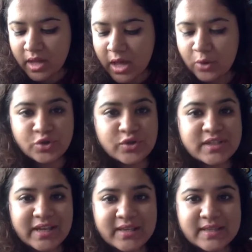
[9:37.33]
how to
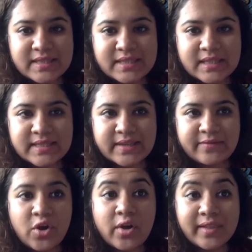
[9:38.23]
stay
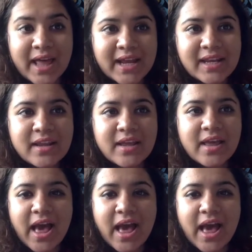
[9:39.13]
safer online